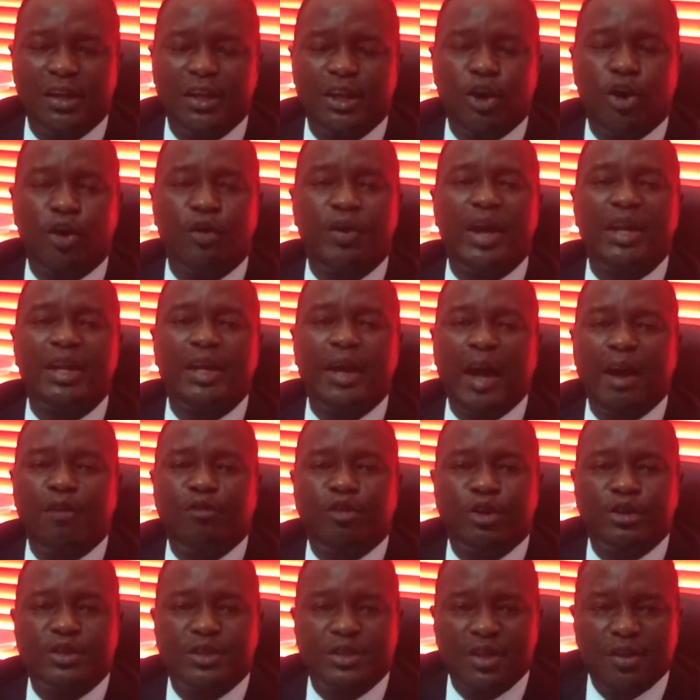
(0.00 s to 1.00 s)
You already have
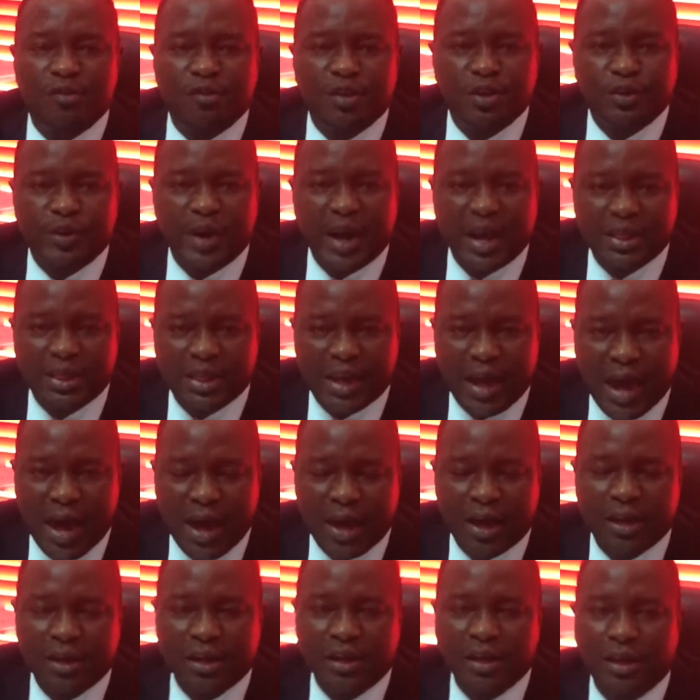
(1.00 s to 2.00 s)
your CV right
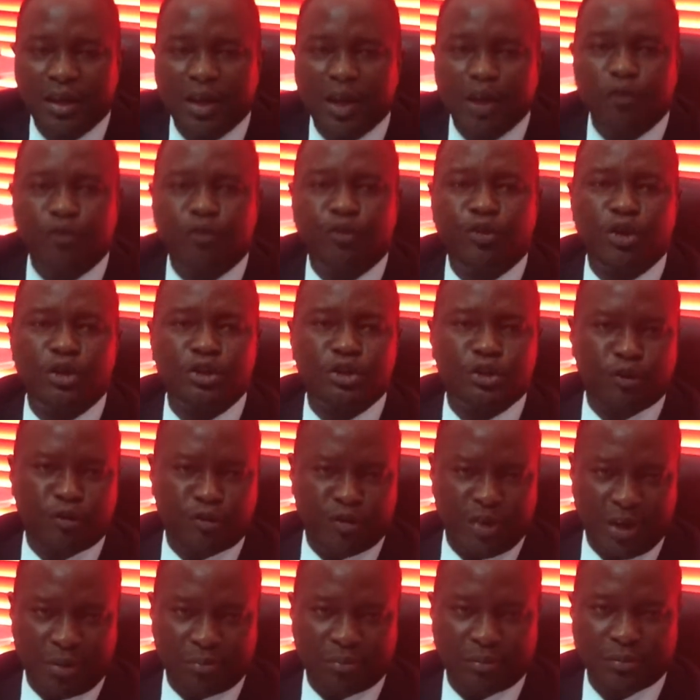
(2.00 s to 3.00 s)
there in front of
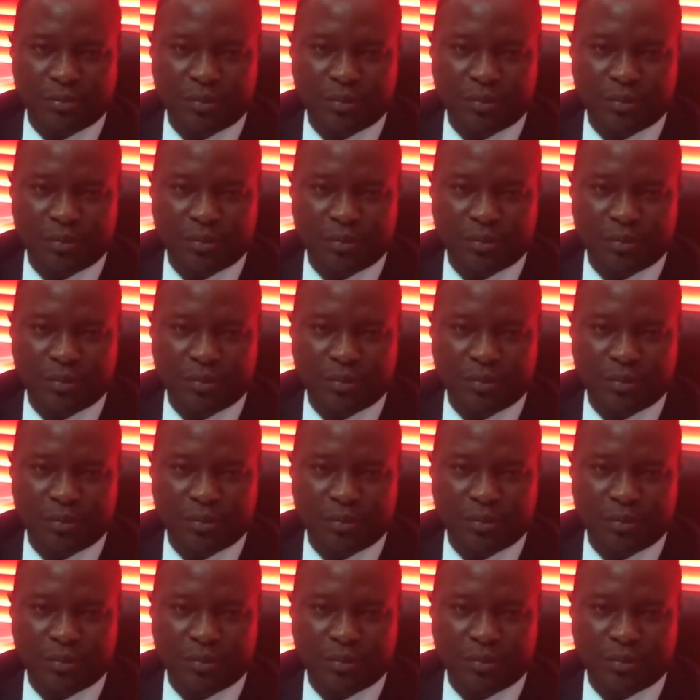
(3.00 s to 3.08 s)
them.